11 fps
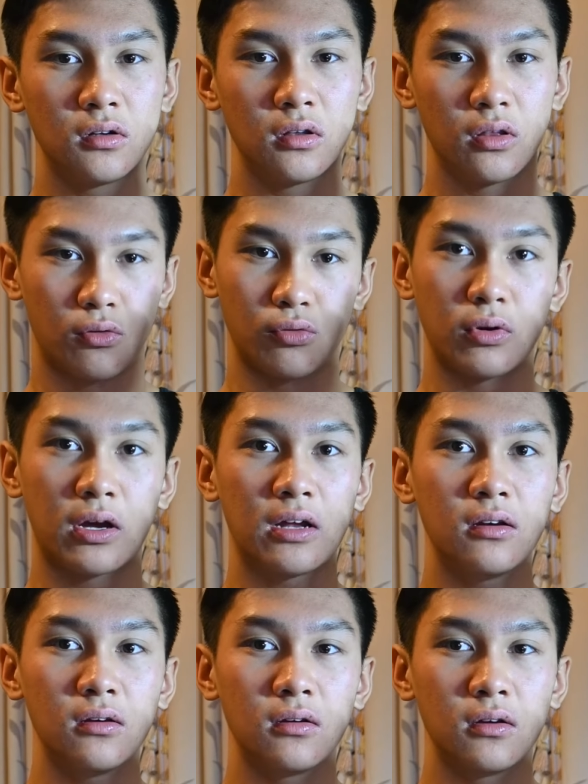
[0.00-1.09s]
the crew
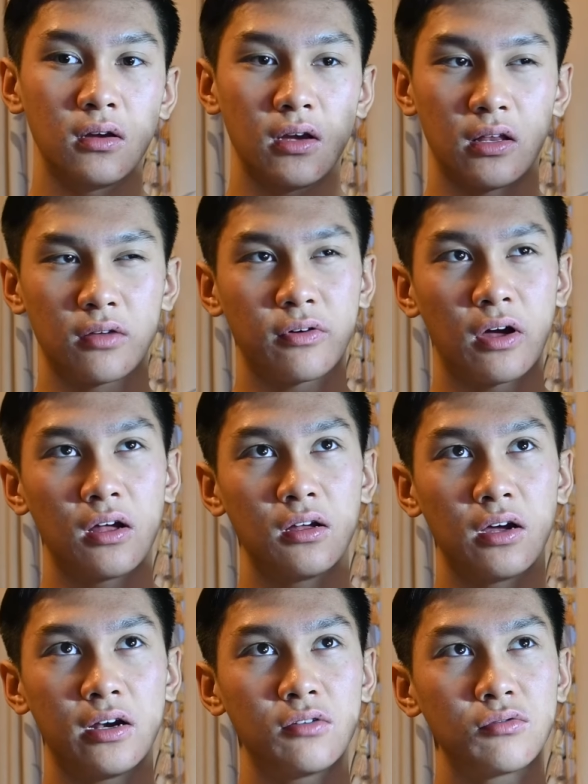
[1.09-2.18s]
had, and
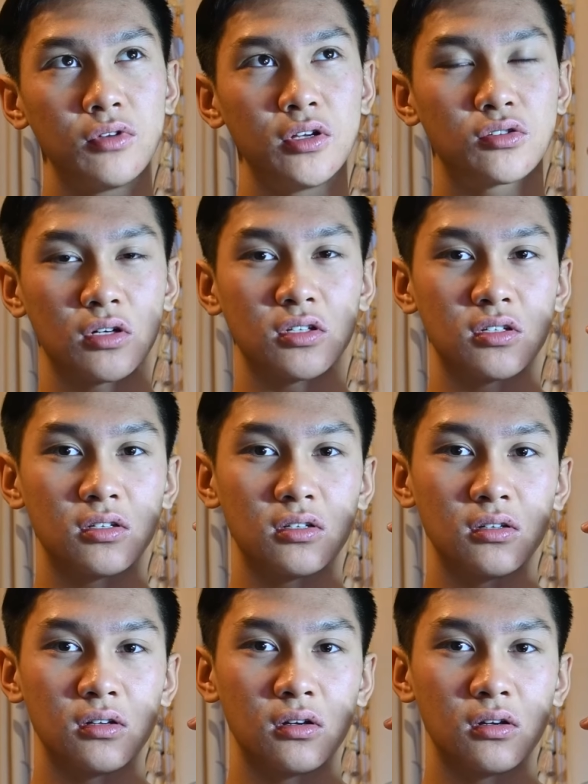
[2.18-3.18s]
I didn't really trust,